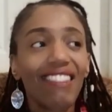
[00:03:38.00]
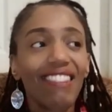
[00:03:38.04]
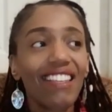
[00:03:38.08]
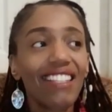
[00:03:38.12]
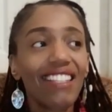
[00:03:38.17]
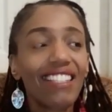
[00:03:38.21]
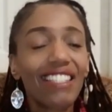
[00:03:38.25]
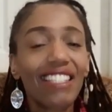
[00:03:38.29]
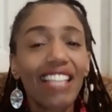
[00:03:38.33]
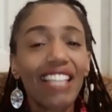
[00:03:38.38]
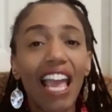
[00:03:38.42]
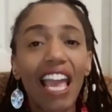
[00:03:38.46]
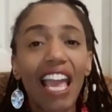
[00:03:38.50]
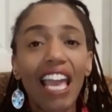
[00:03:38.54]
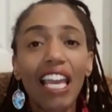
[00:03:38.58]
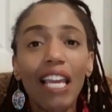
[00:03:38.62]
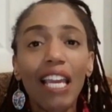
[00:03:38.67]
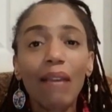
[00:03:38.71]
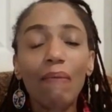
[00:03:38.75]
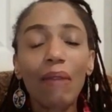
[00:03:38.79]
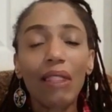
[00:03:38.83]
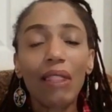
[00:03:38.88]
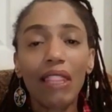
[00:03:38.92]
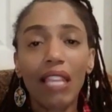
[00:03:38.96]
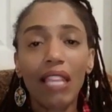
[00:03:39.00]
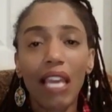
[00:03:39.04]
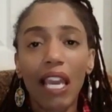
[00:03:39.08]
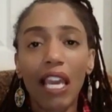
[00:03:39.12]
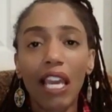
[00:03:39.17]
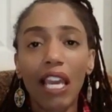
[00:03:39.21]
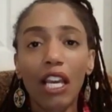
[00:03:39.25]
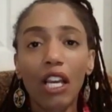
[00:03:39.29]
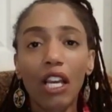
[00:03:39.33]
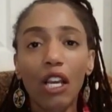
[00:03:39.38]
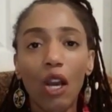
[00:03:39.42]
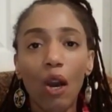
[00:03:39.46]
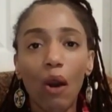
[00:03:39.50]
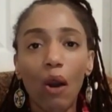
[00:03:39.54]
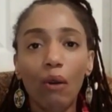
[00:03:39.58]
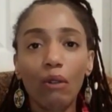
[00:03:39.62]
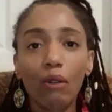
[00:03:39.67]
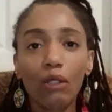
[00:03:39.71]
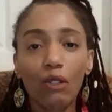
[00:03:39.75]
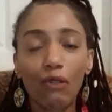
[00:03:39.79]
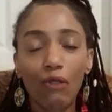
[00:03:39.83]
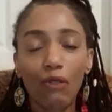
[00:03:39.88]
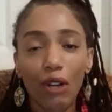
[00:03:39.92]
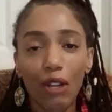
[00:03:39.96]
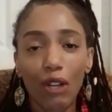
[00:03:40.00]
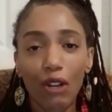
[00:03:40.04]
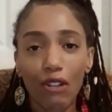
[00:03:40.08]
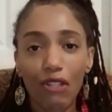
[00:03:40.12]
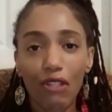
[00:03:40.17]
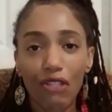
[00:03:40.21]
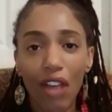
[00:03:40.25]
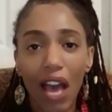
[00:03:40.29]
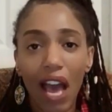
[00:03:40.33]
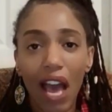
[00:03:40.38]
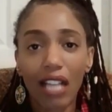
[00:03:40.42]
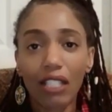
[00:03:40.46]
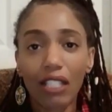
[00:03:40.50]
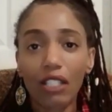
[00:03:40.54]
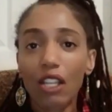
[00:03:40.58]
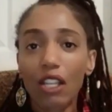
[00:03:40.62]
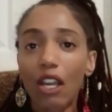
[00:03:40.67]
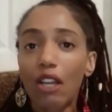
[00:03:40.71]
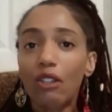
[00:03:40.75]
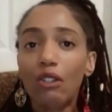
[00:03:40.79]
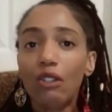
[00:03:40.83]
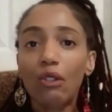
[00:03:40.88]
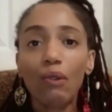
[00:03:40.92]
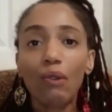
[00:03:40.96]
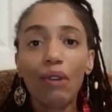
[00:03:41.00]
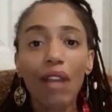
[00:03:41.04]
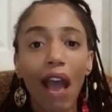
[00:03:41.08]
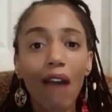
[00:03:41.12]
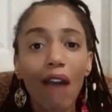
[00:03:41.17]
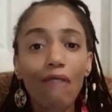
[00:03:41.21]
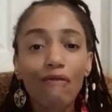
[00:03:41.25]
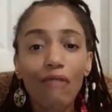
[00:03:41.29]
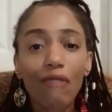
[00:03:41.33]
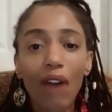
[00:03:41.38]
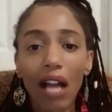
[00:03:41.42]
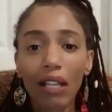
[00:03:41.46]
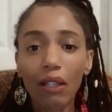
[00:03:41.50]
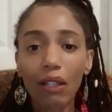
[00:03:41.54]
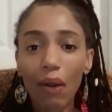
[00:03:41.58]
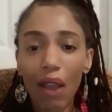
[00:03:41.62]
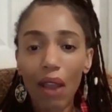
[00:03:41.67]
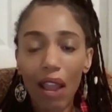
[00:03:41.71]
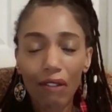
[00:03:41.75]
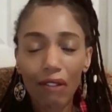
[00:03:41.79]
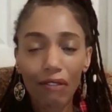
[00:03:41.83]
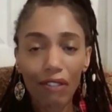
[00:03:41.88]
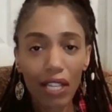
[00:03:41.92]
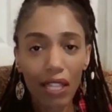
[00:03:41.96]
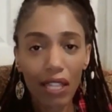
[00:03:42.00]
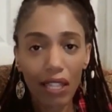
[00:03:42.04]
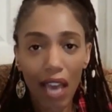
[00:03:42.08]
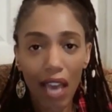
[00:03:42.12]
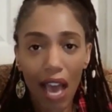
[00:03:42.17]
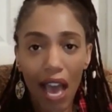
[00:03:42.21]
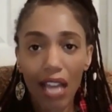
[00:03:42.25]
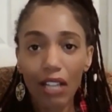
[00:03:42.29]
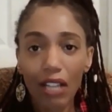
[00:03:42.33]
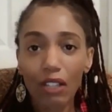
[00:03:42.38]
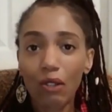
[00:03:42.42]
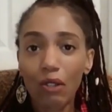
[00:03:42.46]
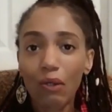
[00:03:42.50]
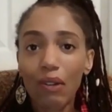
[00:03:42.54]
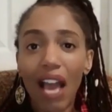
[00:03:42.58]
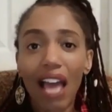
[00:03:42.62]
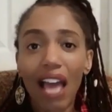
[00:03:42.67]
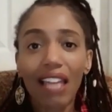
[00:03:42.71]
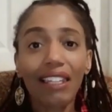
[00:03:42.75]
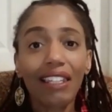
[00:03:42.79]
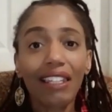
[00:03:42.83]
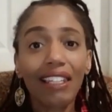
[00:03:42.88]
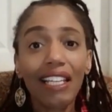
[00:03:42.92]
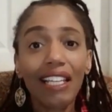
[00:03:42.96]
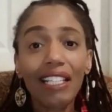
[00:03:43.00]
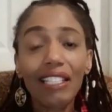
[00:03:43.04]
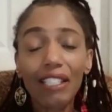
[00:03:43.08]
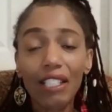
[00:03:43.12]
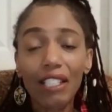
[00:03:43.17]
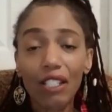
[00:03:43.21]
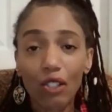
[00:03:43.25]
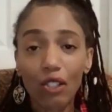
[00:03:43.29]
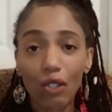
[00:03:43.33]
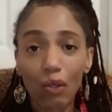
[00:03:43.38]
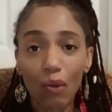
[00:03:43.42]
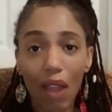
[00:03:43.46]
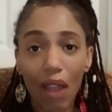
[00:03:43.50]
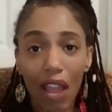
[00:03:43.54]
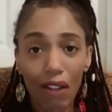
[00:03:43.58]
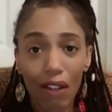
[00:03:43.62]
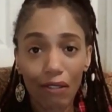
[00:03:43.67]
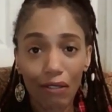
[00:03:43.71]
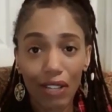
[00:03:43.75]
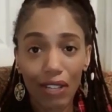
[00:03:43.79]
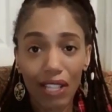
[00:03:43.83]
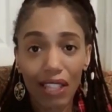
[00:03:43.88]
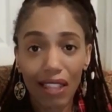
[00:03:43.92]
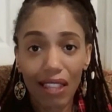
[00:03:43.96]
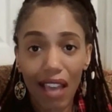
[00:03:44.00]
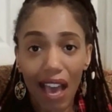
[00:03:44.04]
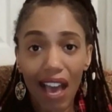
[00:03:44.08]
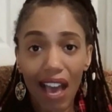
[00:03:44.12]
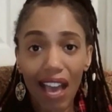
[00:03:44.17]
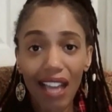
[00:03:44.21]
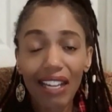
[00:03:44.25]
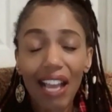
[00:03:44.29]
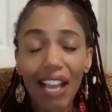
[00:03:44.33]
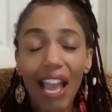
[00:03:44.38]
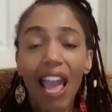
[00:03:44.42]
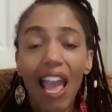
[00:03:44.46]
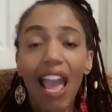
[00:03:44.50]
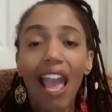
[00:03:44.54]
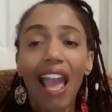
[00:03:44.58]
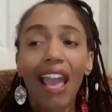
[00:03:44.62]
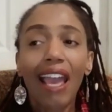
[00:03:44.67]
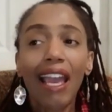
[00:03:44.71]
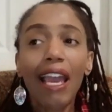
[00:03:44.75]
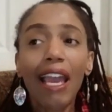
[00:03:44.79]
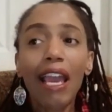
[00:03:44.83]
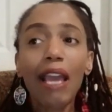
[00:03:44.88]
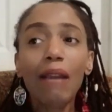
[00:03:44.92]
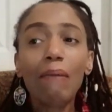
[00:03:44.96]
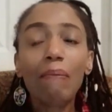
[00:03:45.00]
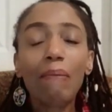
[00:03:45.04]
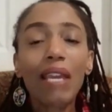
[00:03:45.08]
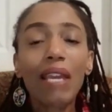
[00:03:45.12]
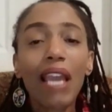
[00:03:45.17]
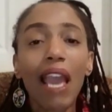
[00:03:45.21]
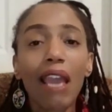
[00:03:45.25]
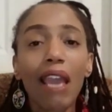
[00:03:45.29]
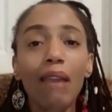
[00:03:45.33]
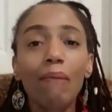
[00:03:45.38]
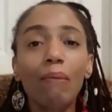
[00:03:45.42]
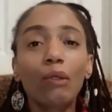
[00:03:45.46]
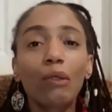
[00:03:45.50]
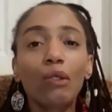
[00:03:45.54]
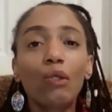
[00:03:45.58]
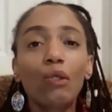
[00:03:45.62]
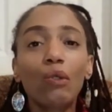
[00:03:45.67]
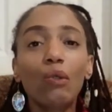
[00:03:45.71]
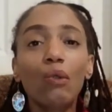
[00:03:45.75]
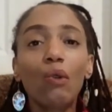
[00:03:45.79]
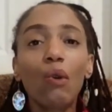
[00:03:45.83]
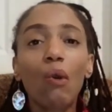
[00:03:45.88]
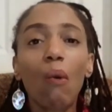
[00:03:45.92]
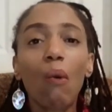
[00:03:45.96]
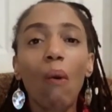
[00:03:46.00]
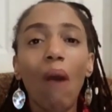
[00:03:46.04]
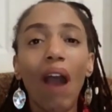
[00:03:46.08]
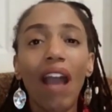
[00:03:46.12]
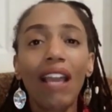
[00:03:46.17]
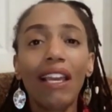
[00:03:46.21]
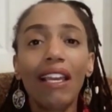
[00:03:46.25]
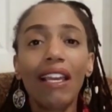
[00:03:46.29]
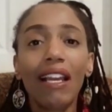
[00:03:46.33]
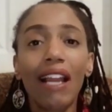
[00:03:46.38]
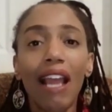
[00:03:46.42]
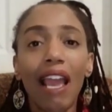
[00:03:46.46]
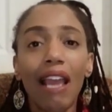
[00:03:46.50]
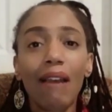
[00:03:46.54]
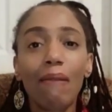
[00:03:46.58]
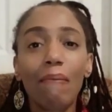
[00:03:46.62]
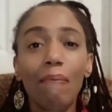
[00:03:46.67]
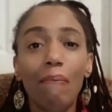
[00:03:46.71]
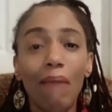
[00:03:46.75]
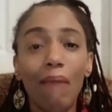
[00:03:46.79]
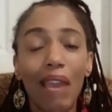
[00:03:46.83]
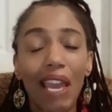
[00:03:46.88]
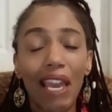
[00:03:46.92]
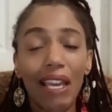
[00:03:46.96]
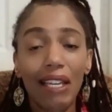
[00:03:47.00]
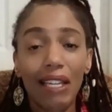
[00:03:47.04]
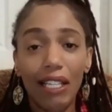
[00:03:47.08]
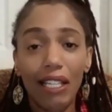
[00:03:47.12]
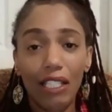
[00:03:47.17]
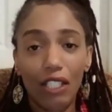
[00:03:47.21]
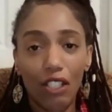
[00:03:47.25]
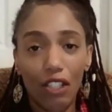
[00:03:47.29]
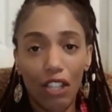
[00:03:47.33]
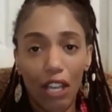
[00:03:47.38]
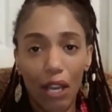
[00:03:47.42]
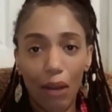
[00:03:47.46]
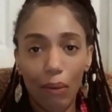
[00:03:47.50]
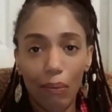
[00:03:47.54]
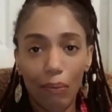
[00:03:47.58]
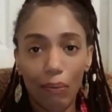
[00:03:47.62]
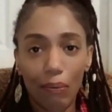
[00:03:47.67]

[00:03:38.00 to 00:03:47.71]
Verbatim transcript: The same thing goes for your thoughts. Do not follow every thought, do not listen to every thought and be able to quiet and manage them.